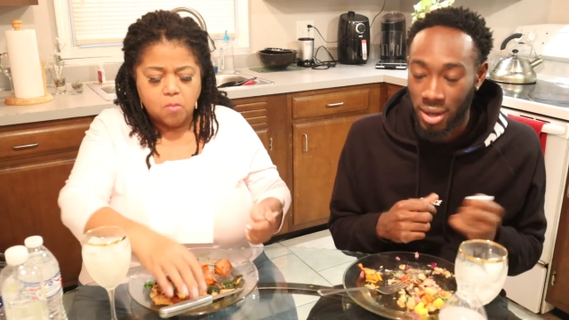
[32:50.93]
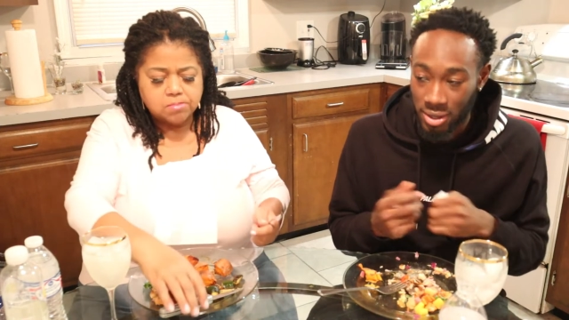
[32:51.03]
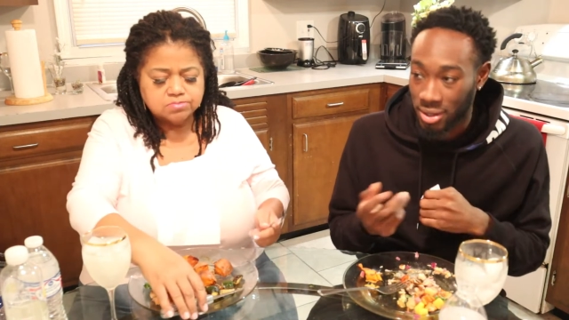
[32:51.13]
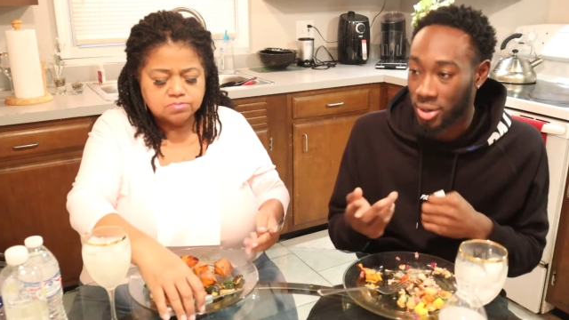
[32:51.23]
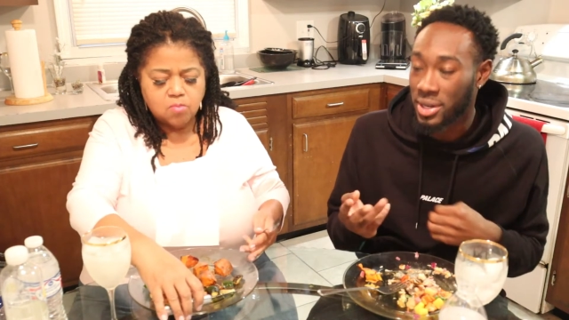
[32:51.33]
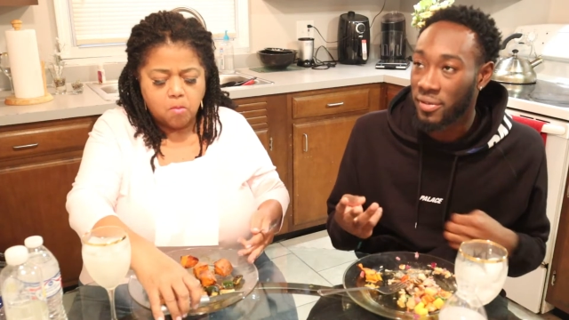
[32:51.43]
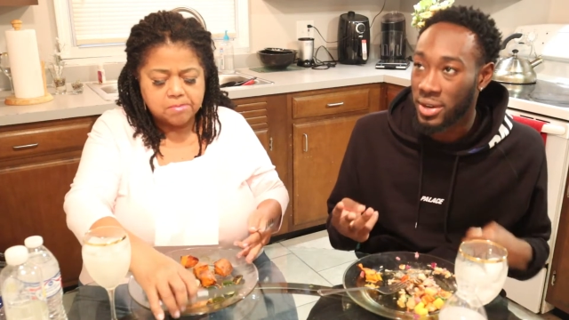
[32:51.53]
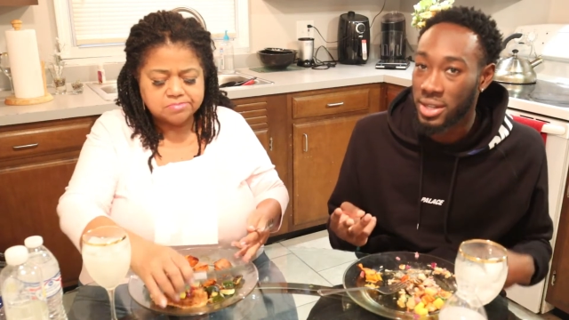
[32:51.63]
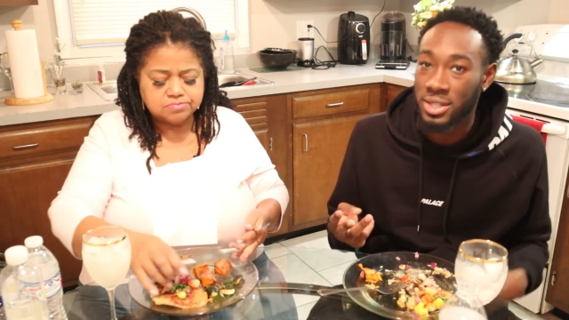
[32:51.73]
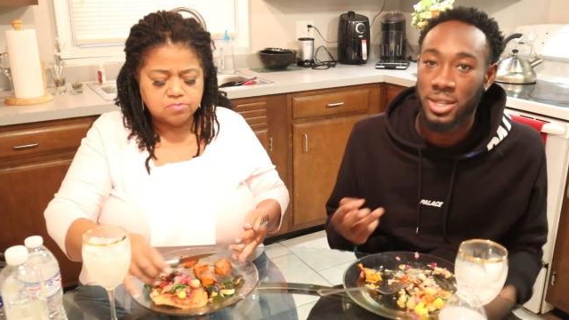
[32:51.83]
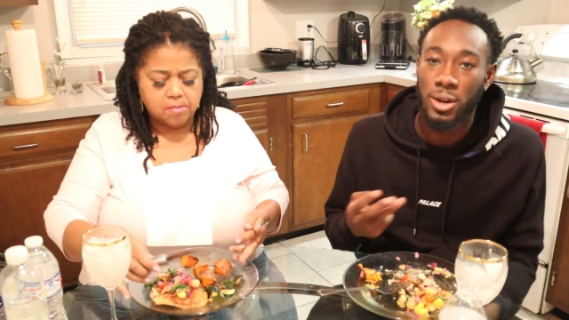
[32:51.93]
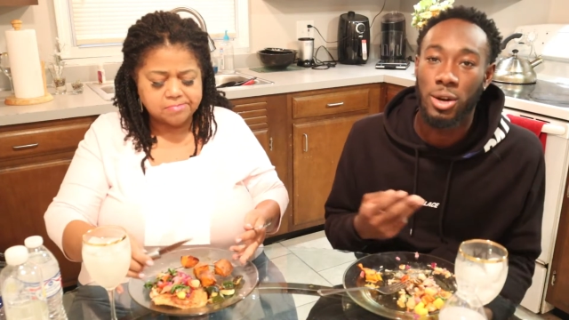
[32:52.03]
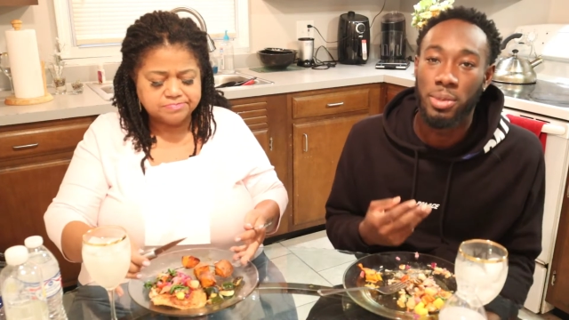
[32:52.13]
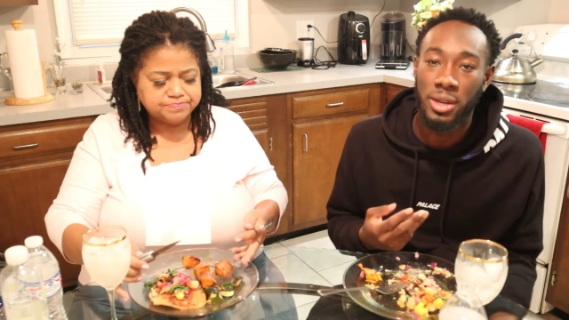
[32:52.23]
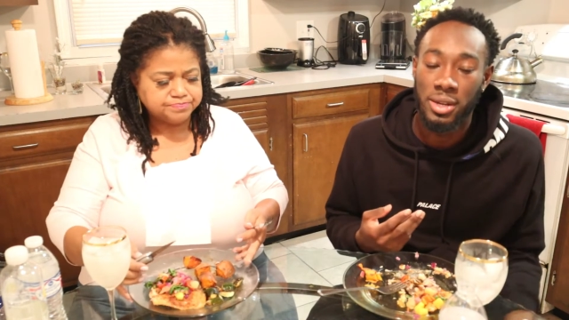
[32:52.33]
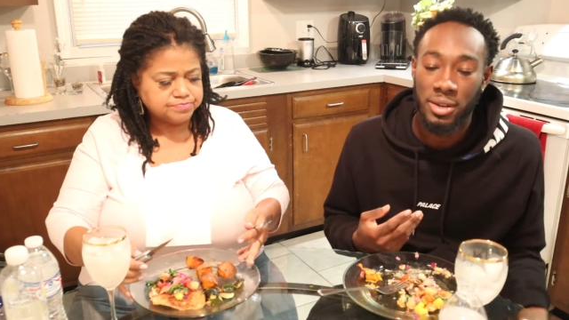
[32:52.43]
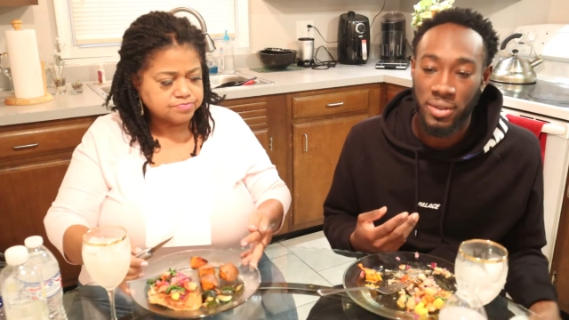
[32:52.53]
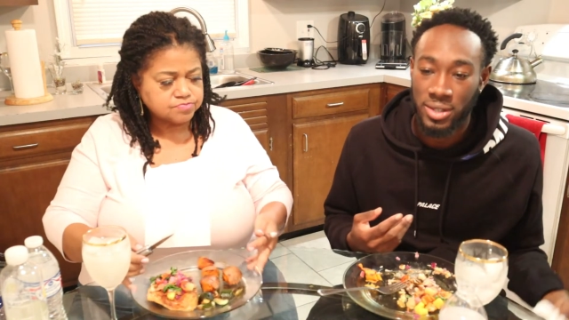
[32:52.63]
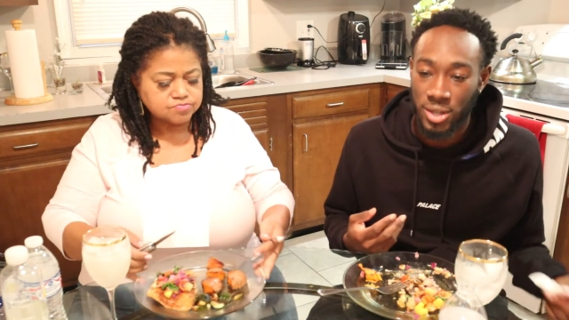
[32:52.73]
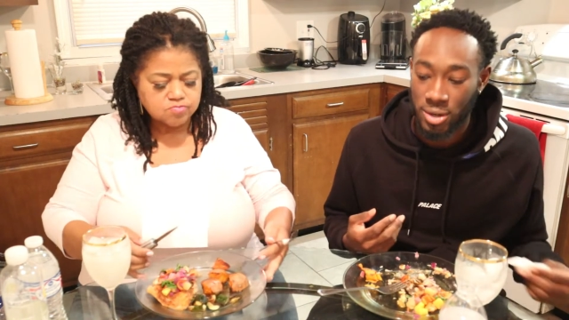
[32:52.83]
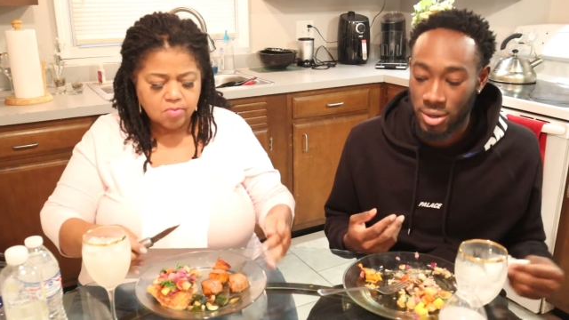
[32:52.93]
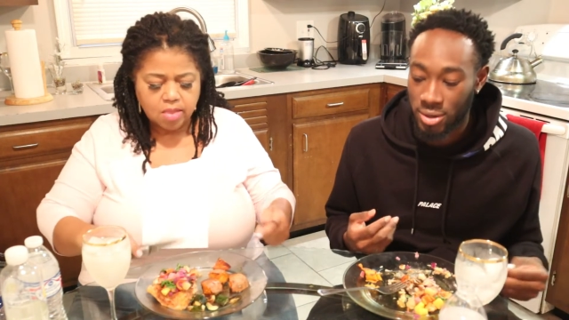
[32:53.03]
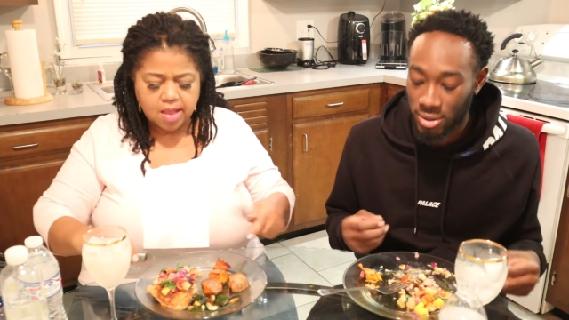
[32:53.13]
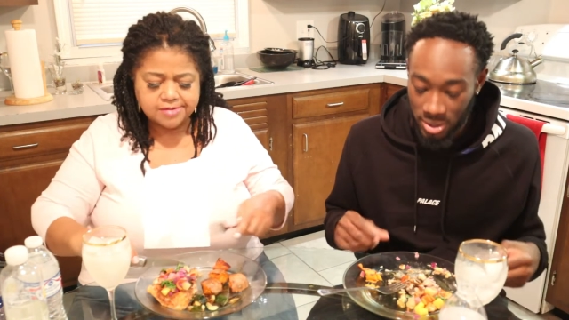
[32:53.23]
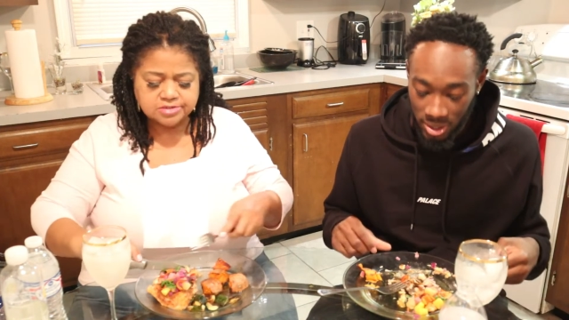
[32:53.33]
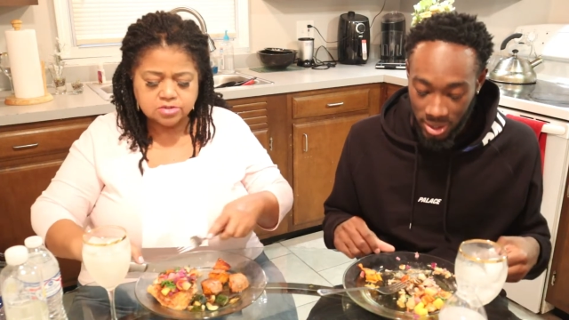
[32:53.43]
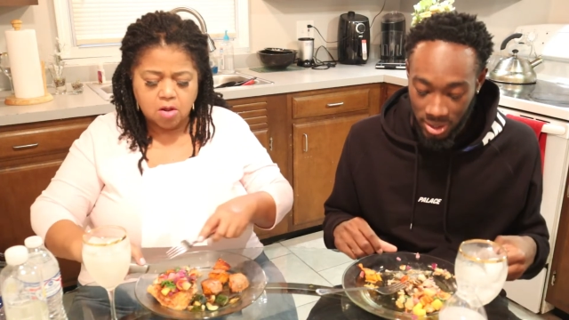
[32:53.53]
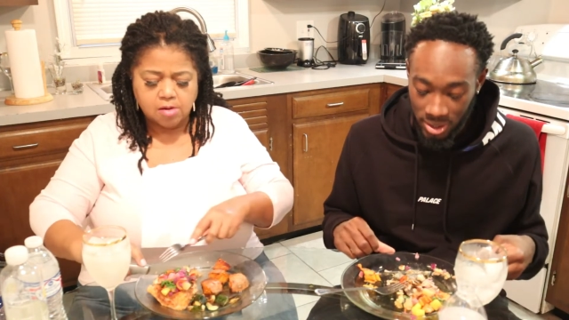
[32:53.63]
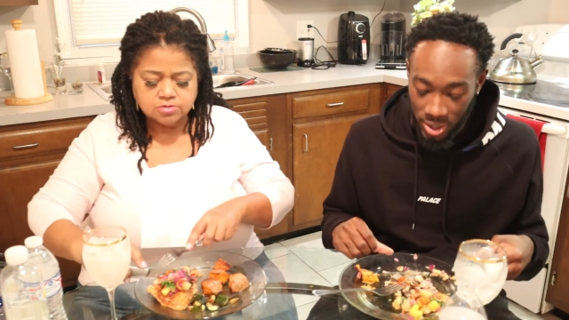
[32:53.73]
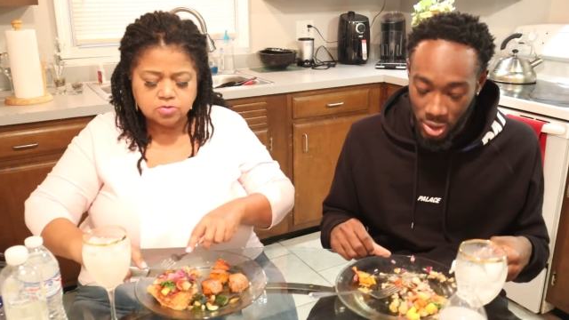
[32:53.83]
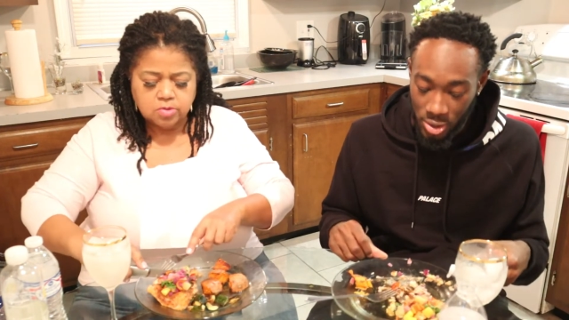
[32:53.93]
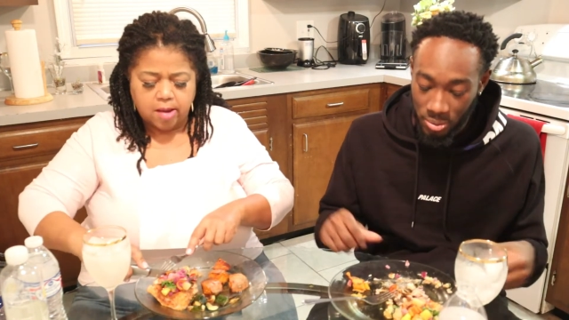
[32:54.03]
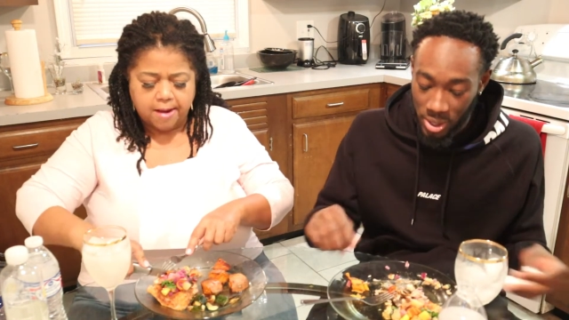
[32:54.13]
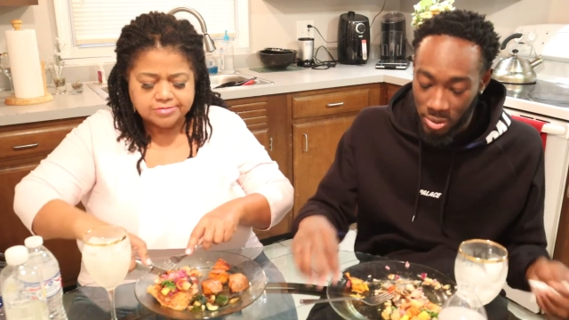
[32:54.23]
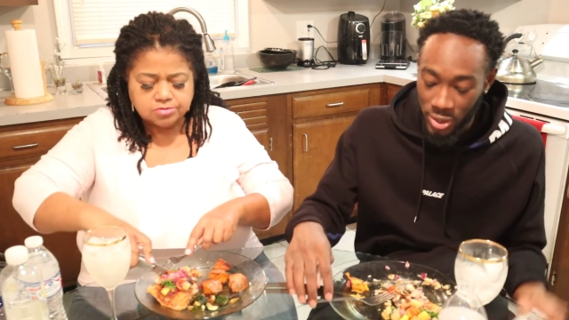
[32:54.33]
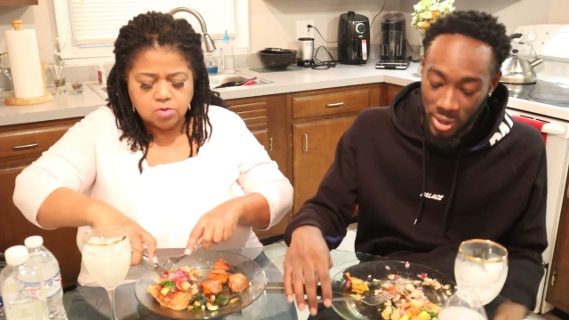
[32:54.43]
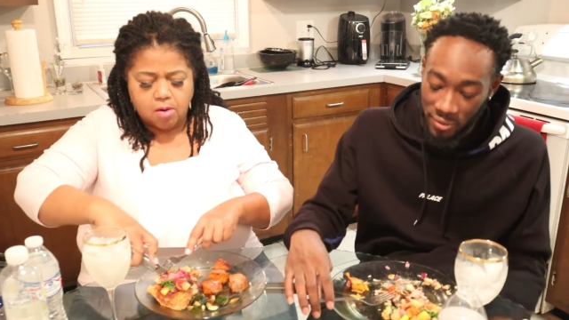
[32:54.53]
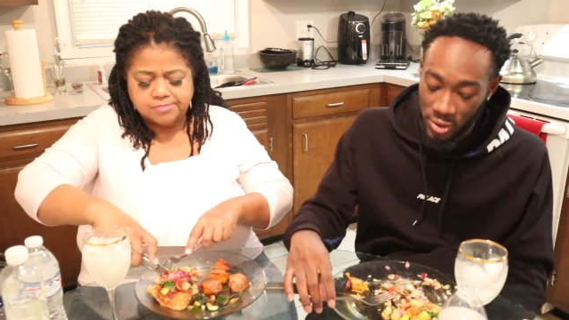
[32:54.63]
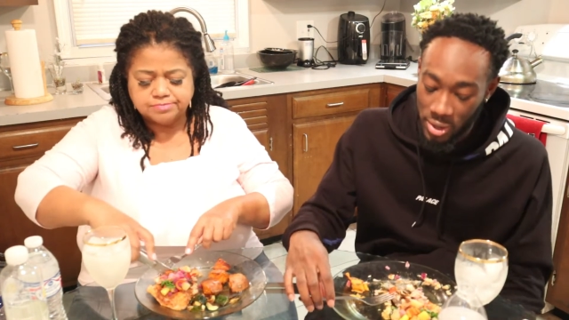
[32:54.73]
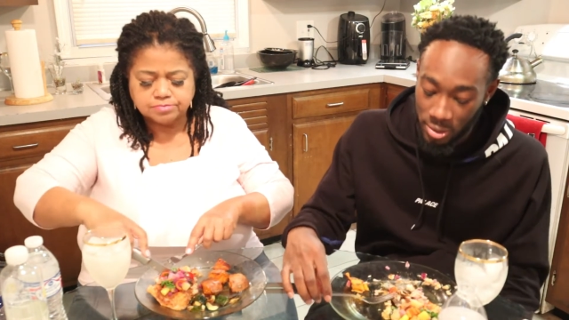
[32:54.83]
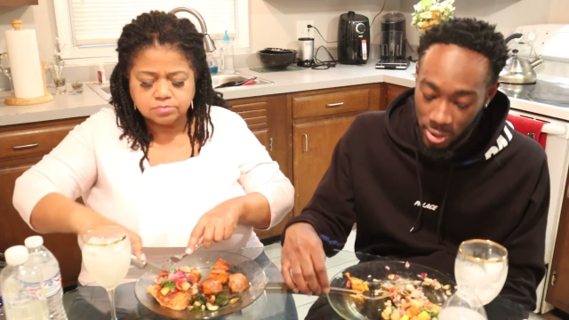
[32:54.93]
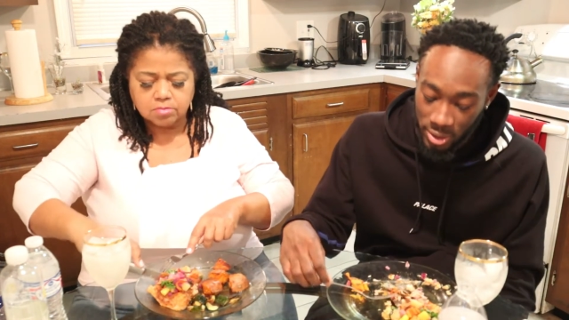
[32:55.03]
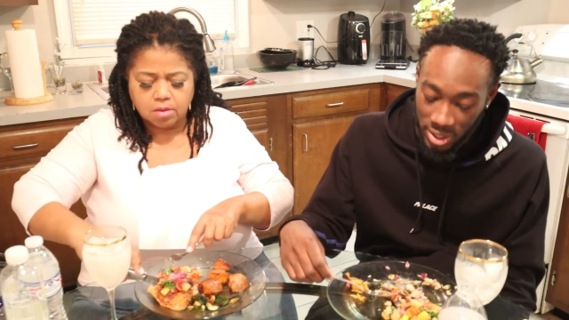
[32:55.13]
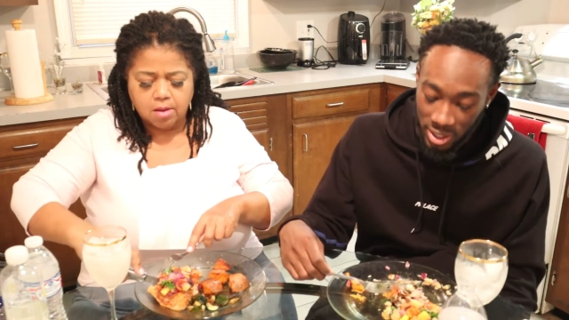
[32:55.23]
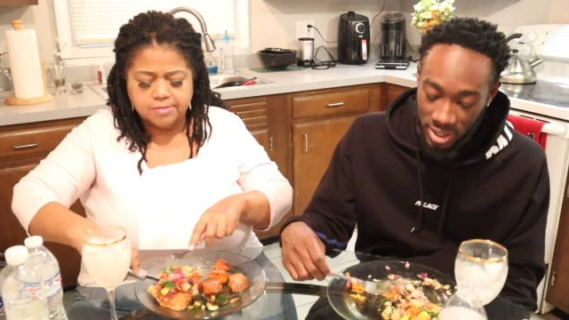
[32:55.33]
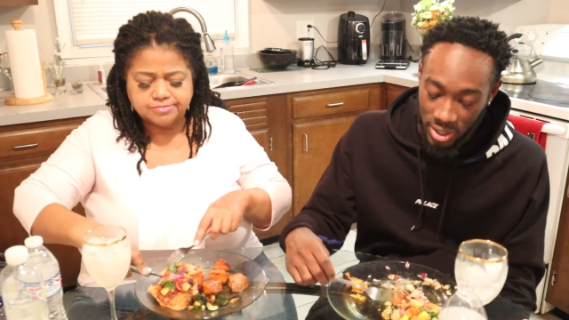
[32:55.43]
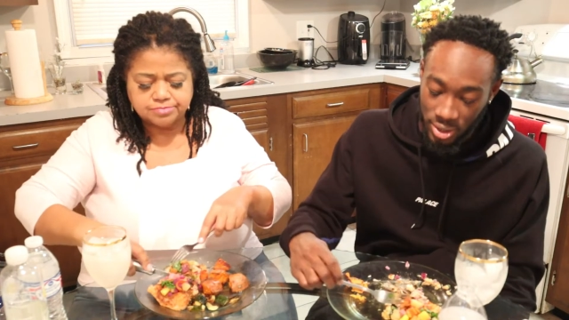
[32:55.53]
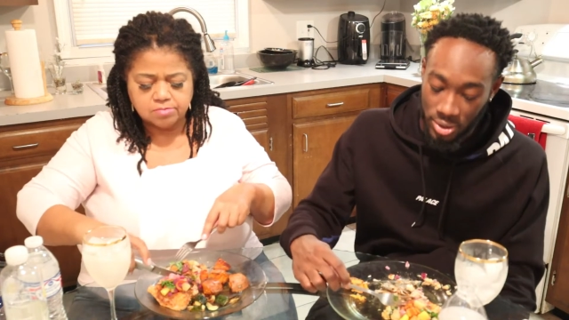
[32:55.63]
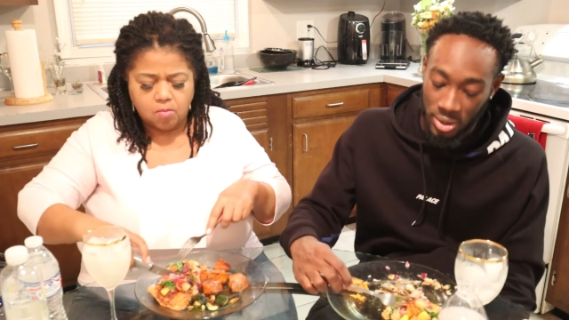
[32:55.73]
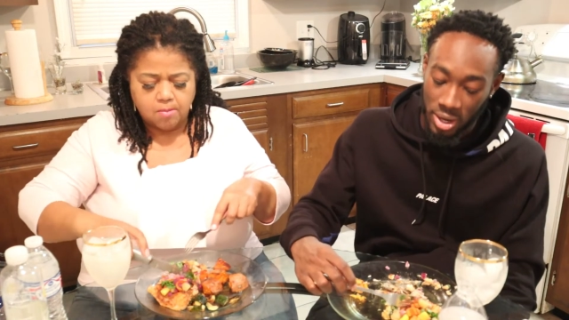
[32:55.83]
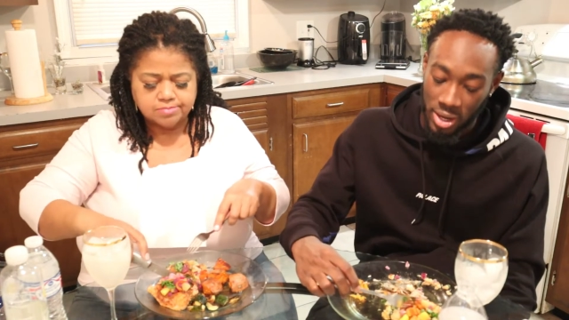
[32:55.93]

Speaker 1: the three different DJs they all playing different songs, and so pretty much whatever you in the mood to listen to,